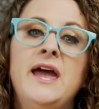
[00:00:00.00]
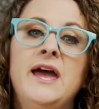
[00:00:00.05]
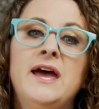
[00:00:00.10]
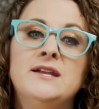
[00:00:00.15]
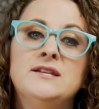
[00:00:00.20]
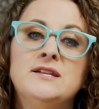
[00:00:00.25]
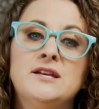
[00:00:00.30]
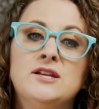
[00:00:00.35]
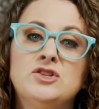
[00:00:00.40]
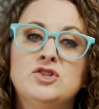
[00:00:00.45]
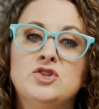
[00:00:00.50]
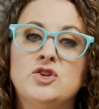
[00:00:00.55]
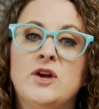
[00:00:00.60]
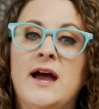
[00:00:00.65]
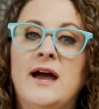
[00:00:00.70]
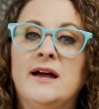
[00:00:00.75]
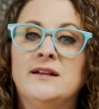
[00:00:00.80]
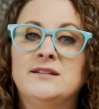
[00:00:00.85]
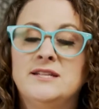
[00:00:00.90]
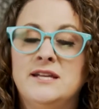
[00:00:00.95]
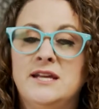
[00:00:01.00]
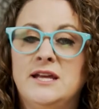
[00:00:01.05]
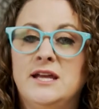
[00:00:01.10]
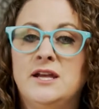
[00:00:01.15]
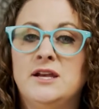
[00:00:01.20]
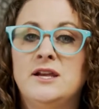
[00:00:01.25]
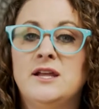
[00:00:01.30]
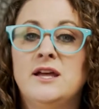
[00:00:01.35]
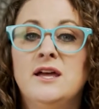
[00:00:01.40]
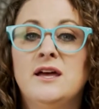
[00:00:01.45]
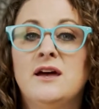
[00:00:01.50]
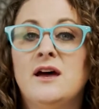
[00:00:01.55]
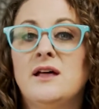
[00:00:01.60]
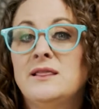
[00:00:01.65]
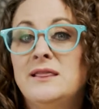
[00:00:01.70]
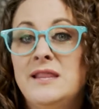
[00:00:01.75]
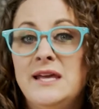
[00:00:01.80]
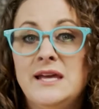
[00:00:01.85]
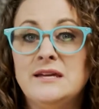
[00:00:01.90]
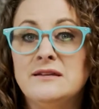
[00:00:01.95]
and attract in
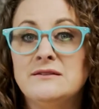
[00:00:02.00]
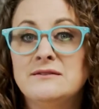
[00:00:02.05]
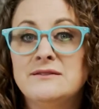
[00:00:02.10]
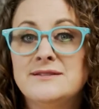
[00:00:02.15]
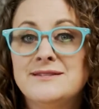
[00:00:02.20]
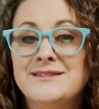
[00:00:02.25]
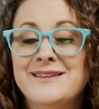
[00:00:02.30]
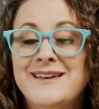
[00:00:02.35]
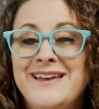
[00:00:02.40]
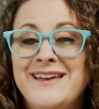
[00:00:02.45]
leads.